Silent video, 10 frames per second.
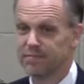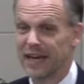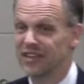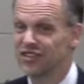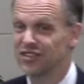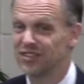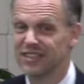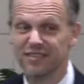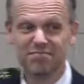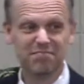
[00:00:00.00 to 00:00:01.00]

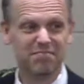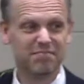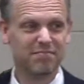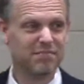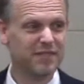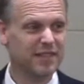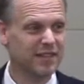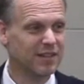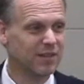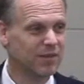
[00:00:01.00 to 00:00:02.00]
patiently,
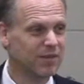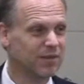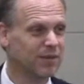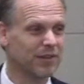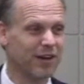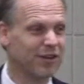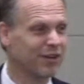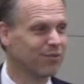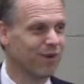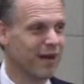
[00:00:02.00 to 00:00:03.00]
without a
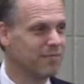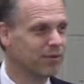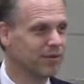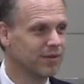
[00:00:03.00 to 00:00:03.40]
gripe,